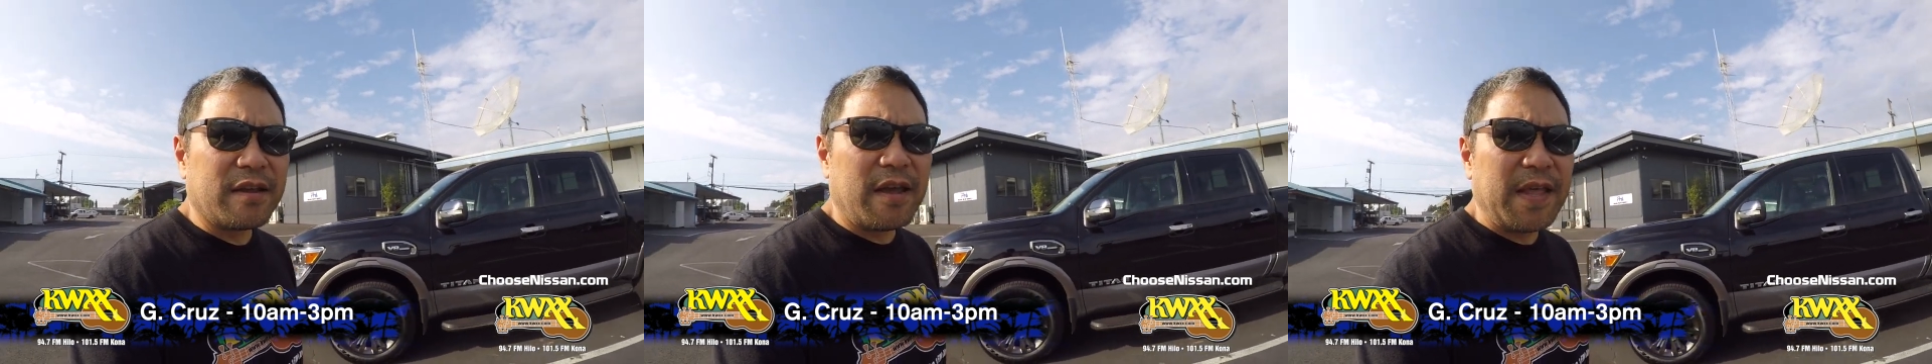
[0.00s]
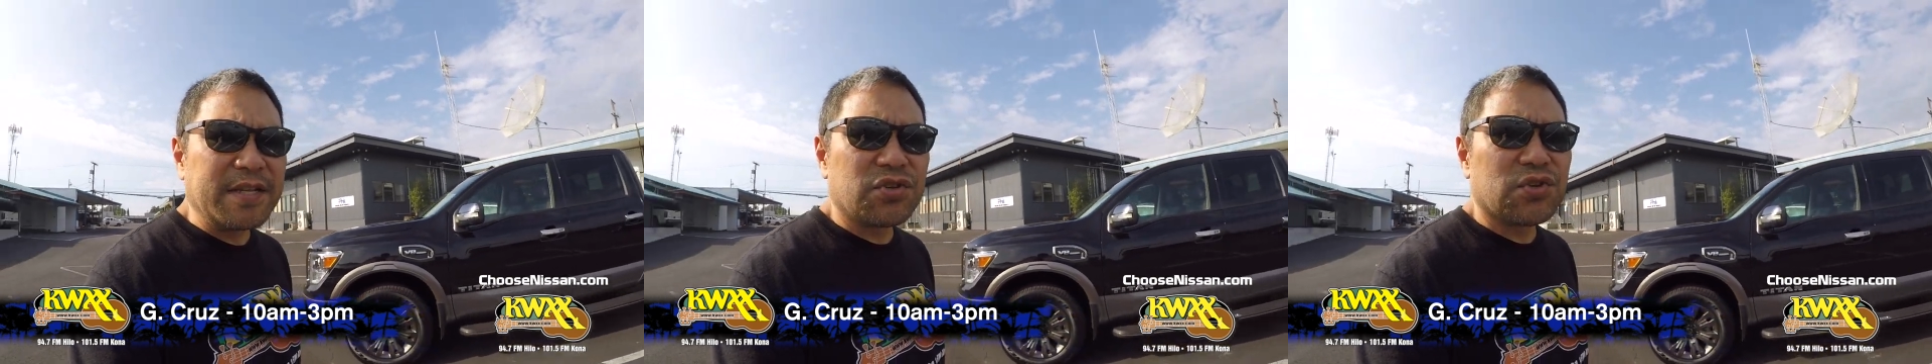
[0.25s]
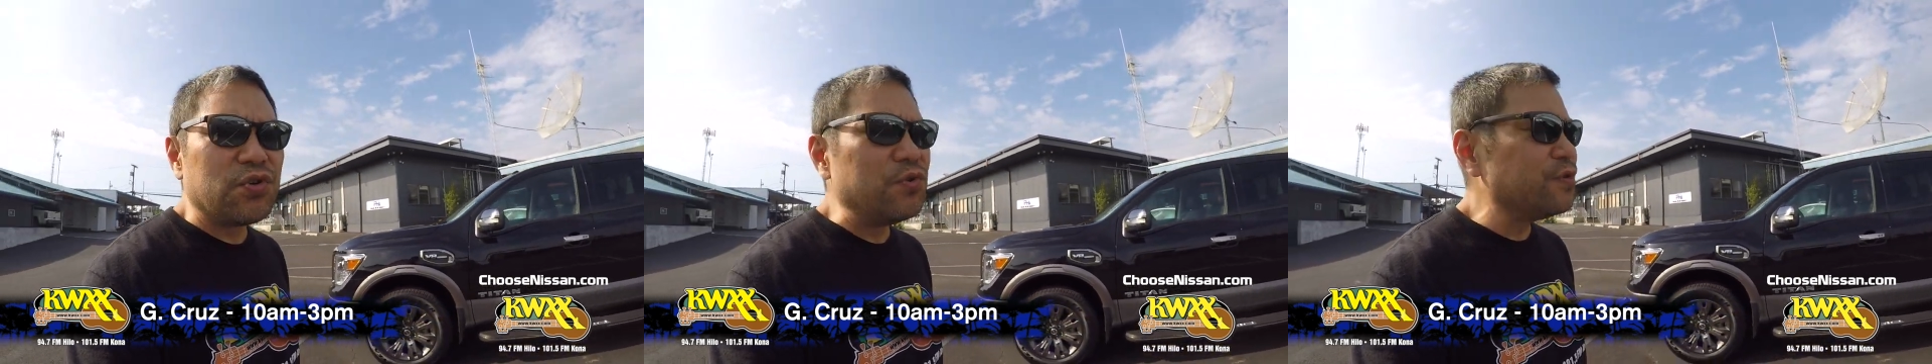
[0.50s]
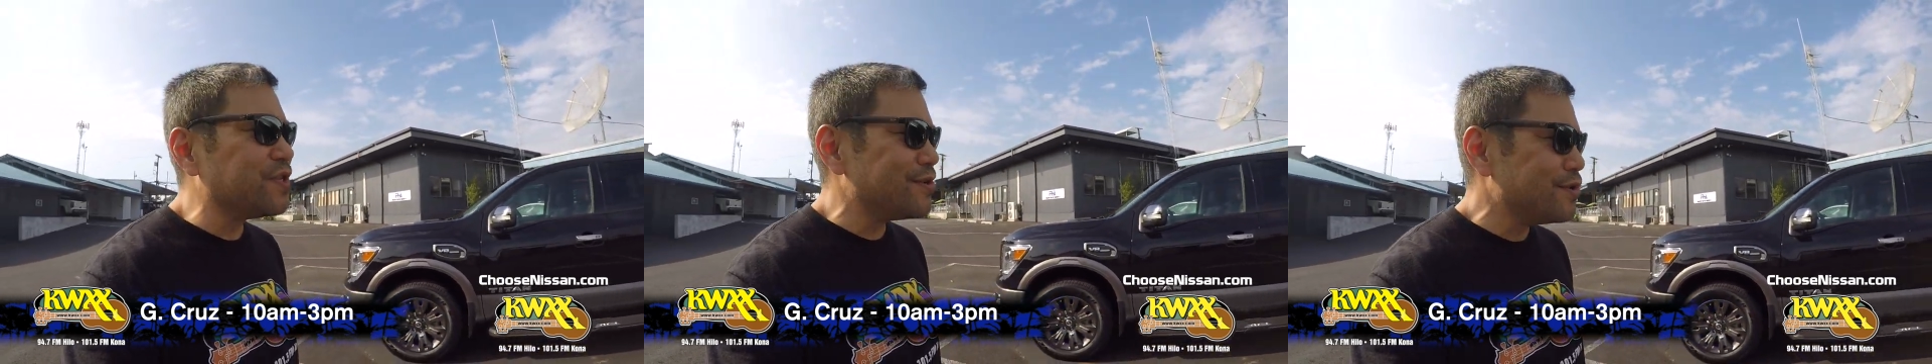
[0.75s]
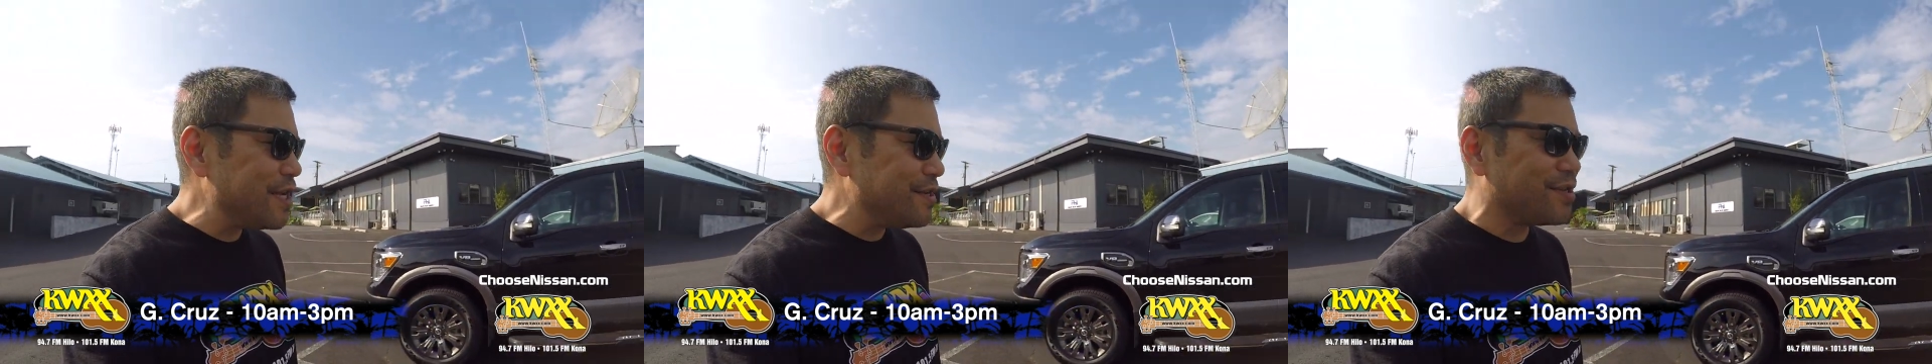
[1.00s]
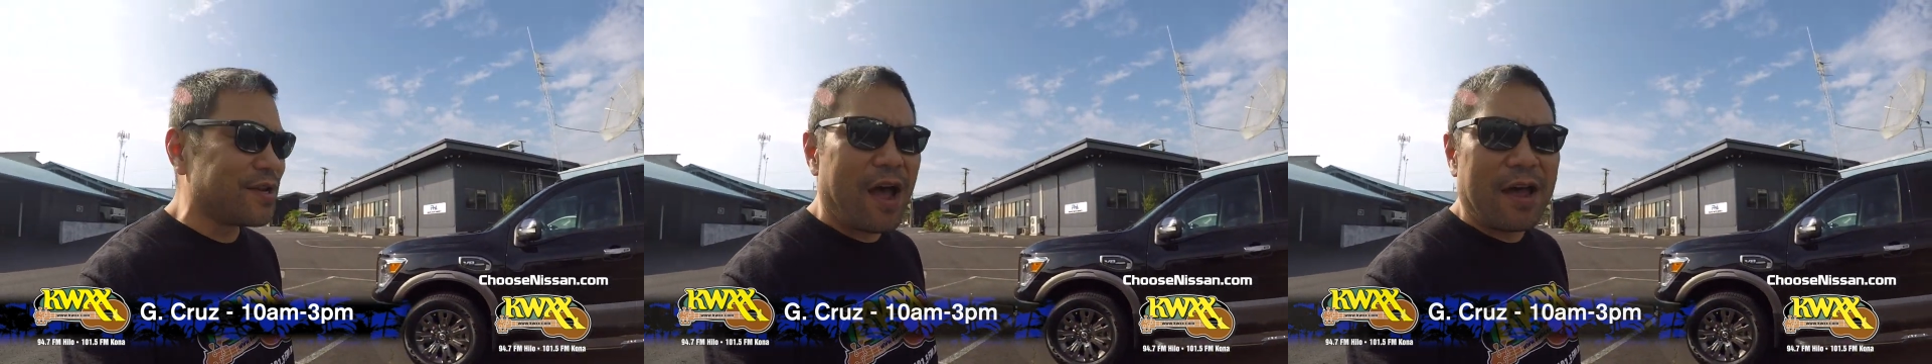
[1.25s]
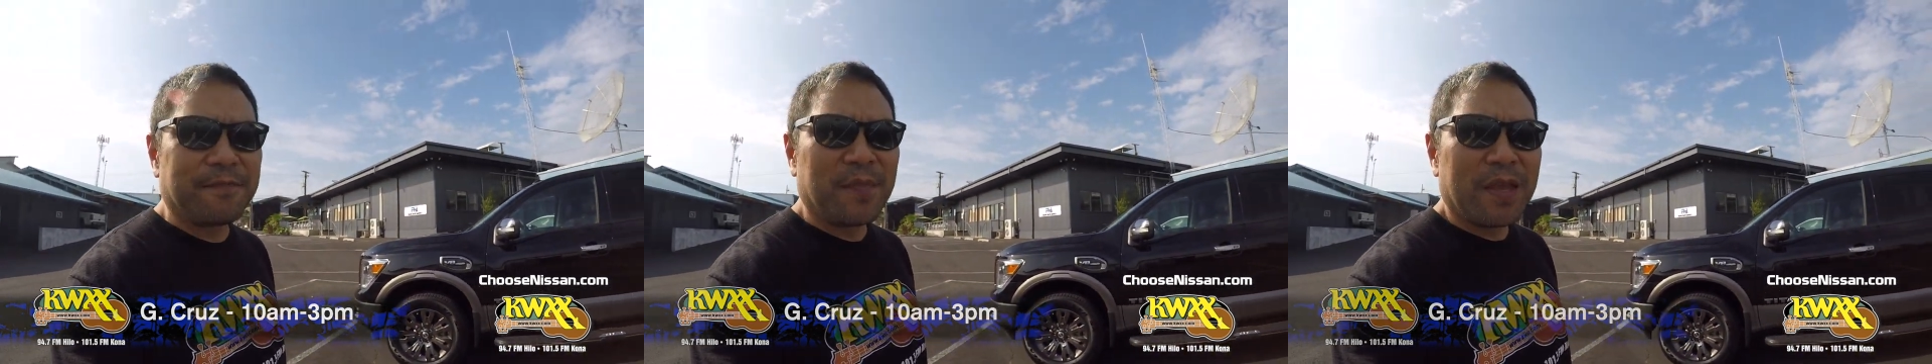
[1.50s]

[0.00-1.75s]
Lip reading: Again, that's choosenissan.com.